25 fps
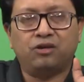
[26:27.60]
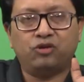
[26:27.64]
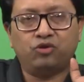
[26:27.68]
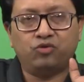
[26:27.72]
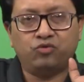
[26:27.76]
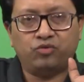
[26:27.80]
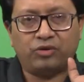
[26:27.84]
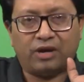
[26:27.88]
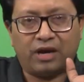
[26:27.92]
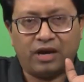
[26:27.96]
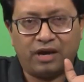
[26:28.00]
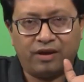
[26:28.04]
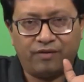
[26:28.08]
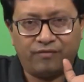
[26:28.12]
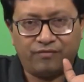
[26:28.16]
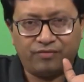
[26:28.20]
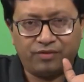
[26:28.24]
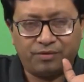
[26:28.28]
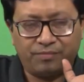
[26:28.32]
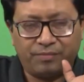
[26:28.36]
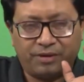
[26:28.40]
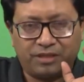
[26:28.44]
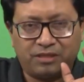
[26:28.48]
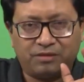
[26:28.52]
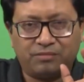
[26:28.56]
you have
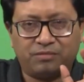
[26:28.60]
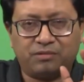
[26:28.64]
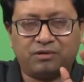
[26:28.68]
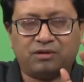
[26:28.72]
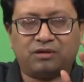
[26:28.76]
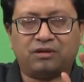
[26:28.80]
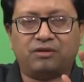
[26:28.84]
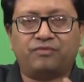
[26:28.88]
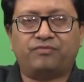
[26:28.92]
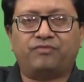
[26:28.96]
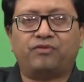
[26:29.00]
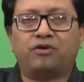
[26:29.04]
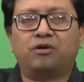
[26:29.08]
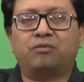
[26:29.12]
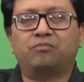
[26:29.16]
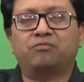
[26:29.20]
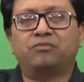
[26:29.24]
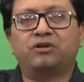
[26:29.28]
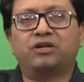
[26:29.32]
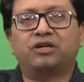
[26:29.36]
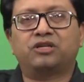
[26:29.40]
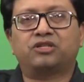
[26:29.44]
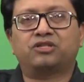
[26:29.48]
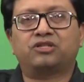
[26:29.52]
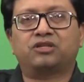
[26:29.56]
the mathematical
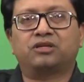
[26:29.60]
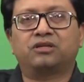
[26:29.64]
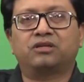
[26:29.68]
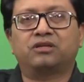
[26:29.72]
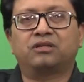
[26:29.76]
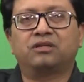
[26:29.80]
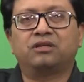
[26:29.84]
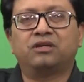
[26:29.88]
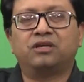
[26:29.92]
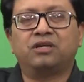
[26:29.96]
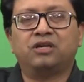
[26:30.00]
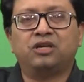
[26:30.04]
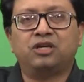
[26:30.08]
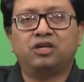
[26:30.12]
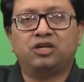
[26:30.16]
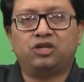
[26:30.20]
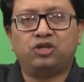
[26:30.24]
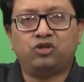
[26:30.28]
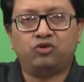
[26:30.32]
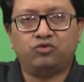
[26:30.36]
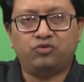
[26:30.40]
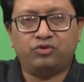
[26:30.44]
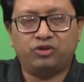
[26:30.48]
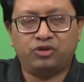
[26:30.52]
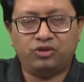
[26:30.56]
formulation,
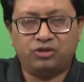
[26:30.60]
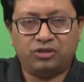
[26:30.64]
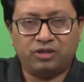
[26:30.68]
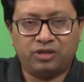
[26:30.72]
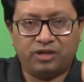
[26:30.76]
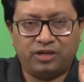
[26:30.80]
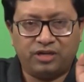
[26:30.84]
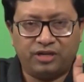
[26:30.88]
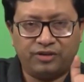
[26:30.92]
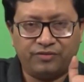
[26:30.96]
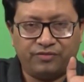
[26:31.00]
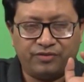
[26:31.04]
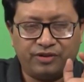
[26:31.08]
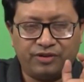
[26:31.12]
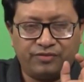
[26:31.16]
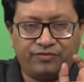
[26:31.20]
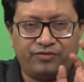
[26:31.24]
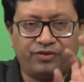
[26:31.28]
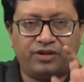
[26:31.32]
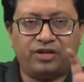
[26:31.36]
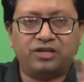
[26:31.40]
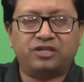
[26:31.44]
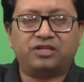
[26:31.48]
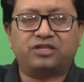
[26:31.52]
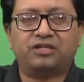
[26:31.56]
you either di
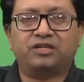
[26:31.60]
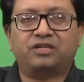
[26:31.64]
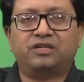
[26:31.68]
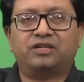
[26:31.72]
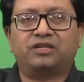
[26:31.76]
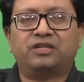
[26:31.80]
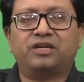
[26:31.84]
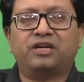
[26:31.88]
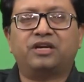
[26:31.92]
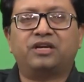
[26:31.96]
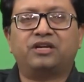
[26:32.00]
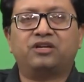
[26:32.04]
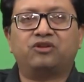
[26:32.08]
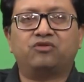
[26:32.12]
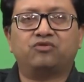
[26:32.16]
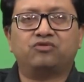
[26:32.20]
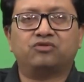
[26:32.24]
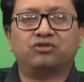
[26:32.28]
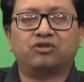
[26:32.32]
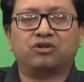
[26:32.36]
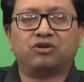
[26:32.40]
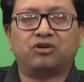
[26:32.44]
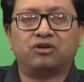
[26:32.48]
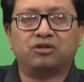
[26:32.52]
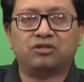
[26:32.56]
differentiate it,
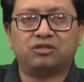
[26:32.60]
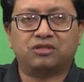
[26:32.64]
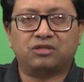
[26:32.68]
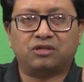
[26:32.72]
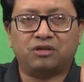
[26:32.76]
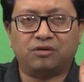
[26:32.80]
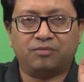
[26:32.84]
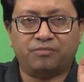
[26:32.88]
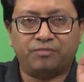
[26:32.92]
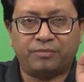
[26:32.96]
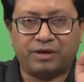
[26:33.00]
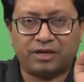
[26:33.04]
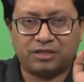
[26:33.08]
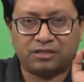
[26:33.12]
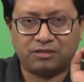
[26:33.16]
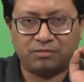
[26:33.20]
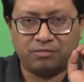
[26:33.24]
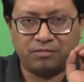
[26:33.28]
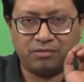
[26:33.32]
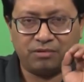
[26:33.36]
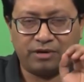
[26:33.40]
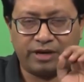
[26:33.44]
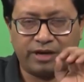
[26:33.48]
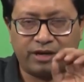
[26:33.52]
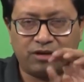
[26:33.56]
use the concept of
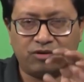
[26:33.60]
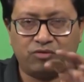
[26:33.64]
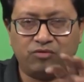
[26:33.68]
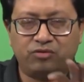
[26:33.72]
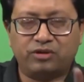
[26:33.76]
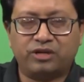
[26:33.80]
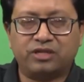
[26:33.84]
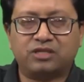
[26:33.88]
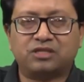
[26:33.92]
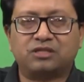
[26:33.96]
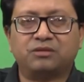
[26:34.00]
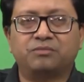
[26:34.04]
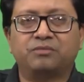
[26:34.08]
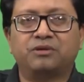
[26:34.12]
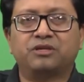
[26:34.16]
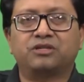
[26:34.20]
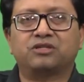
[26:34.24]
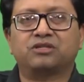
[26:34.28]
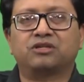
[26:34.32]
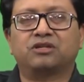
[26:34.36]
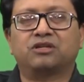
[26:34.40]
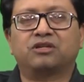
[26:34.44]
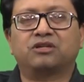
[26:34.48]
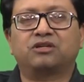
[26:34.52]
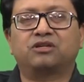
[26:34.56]
maximum likelihood
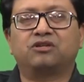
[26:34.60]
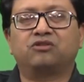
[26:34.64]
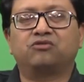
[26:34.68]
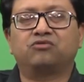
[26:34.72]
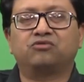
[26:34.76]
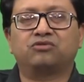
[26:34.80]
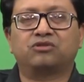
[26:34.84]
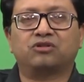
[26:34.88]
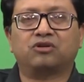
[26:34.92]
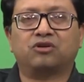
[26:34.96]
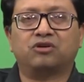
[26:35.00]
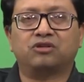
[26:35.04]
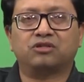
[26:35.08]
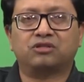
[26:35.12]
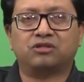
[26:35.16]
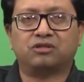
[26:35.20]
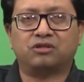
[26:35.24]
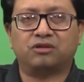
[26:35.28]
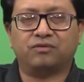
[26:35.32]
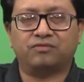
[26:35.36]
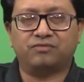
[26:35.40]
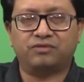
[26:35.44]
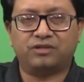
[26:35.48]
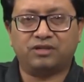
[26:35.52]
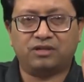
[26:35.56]
estimation, use the
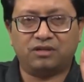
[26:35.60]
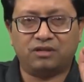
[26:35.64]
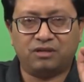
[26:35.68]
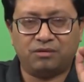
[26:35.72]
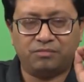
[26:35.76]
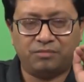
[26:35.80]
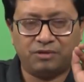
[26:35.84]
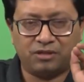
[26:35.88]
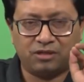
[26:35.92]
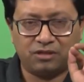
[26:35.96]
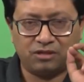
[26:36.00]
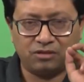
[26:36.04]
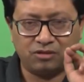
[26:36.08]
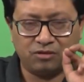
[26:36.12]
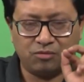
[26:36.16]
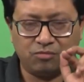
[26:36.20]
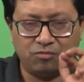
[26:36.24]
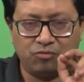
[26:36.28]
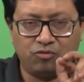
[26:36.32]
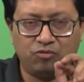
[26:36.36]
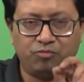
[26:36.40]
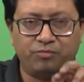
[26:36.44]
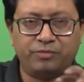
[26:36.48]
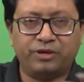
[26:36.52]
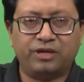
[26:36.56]
concept of general methods of
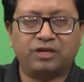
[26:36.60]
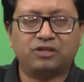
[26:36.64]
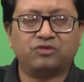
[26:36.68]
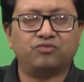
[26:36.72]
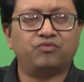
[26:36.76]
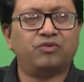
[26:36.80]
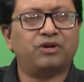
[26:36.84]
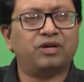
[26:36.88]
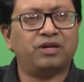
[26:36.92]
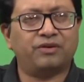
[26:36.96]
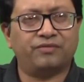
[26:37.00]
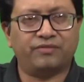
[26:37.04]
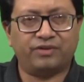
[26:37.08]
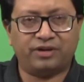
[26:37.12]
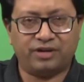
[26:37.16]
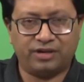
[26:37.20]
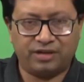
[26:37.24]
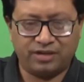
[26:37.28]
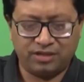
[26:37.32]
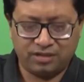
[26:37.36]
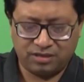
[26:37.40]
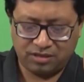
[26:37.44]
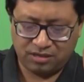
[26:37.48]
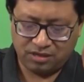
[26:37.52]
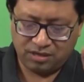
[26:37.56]
movements, whatever
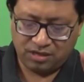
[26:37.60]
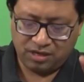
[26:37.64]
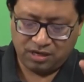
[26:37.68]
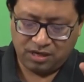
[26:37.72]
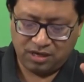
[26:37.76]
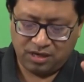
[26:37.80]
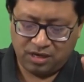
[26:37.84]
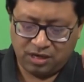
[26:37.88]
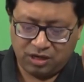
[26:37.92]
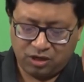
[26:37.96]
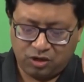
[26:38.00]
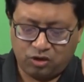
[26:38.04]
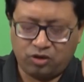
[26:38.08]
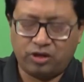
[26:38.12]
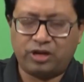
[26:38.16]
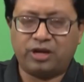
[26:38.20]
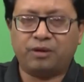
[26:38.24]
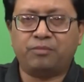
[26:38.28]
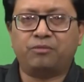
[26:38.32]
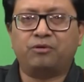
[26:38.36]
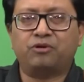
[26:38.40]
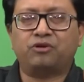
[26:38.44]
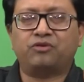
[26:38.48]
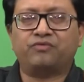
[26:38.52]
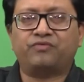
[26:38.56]
it is. You are
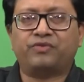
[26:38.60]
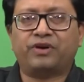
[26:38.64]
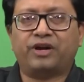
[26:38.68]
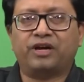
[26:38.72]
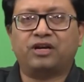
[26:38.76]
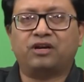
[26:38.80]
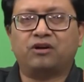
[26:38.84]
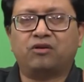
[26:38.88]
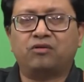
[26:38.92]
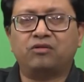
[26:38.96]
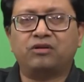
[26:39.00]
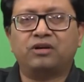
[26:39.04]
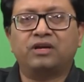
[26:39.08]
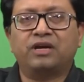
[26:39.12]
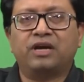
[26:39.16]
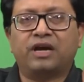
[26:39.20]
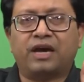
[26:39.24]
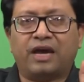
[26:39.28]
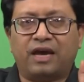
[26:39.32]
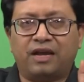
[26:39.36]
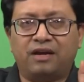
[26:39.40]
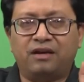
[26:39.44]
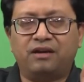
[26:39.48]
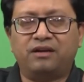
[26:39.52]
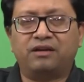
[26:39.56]
able to find out
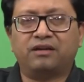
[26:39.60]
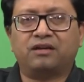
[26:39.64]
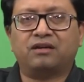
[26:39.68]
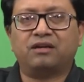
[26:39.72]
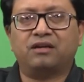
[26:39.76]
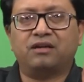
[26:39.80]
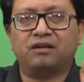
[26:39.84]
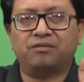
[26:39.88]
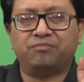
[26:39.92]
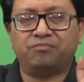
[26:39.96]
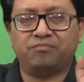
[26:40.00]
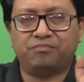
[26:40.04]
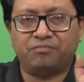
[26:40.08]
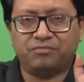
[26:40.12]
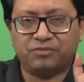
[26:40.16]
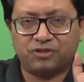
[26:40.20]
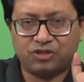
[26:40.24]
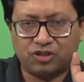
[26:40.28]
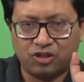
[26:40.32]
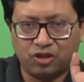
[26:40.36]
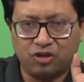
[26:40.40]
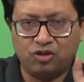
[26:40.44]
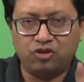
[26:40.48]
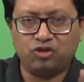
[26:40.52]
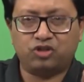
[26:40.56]
analytical
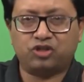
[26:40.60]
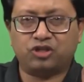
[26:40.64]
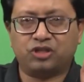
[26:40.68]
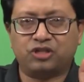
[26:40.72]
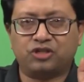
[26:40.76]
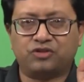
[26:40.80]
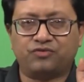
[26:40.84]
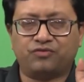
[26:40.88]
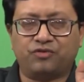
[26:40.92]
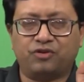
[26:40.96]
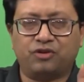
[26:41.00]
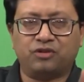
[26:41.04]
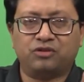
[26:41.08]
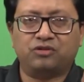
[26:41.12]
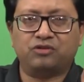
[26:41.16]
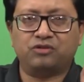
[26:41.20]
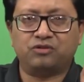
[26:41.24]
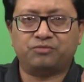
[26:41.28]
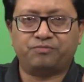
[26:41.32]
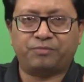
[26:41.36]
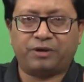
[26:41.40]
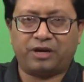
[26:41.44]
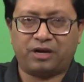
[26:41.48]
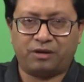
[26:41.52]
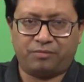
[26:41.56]
solutions for
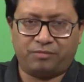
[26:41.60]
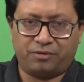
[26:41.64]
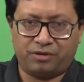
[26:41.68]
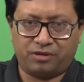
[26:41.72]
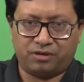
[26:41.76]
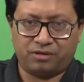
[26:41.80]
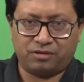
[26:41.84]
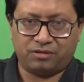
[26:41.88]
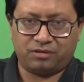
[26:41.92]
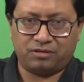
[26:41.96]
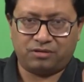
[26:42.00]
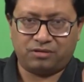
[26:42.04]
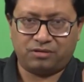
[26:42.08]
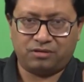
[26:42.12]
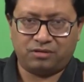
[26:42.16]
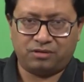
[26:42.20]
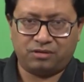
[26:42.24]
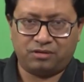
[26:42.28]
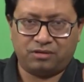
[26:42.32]
those parameters